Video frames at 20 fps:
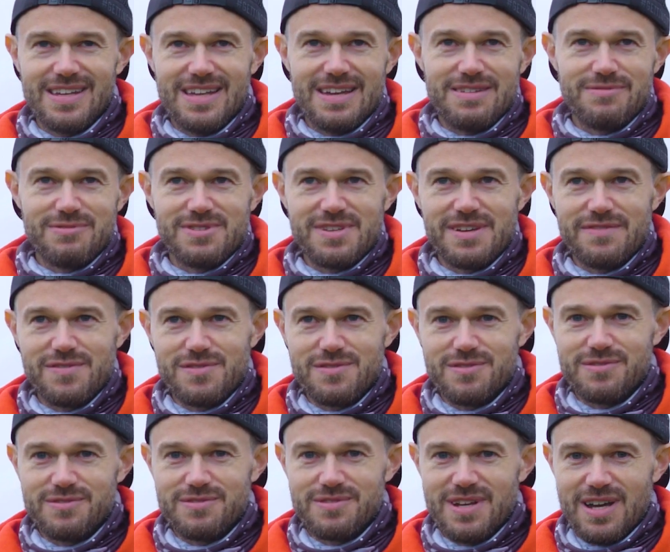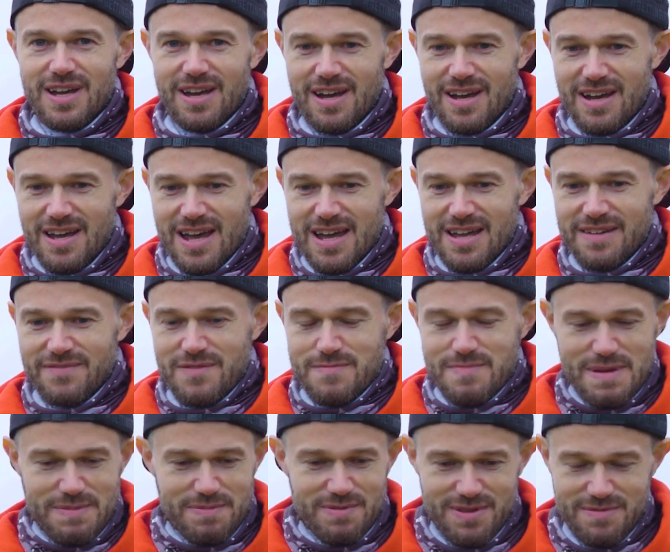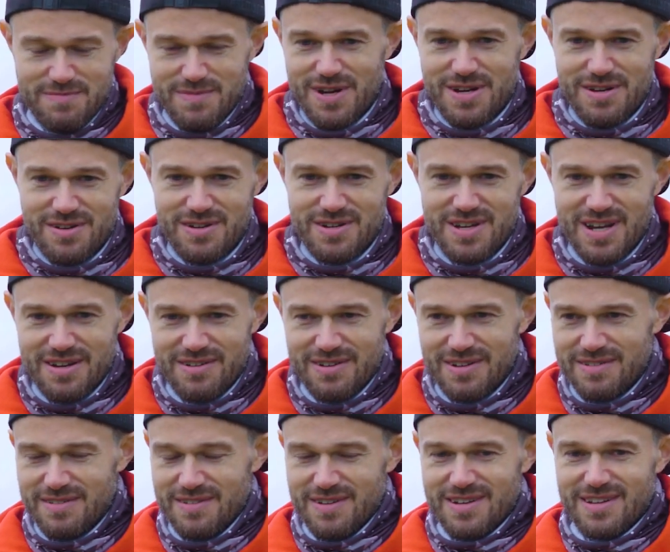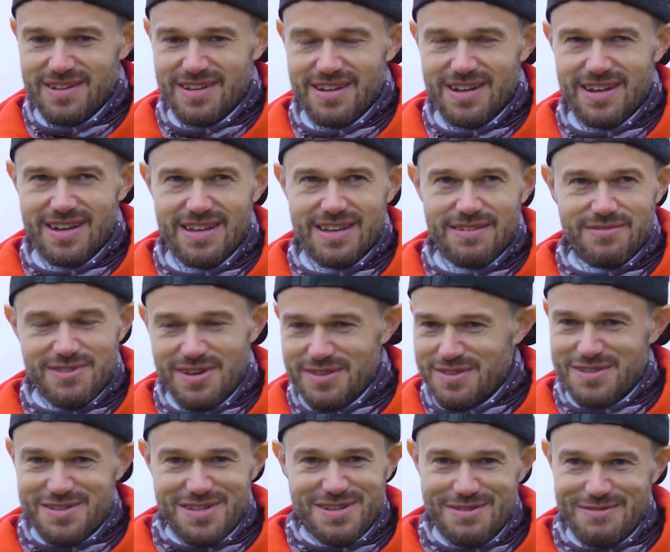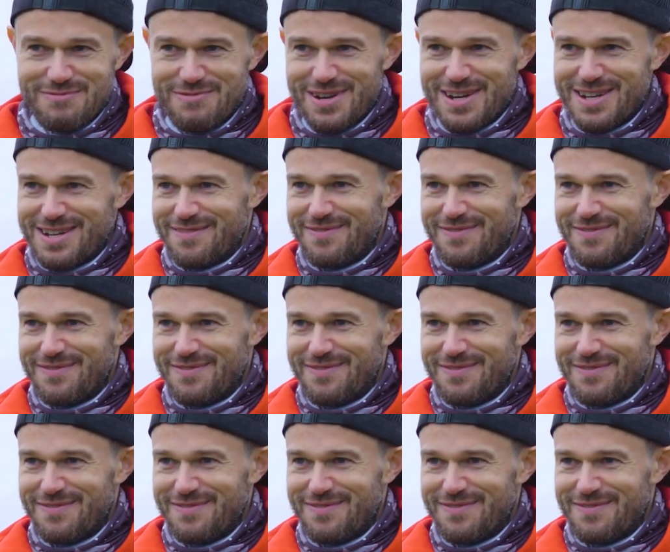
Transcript: It was difficult, yeah. I had, for people that might not know, it was nothing to do with running.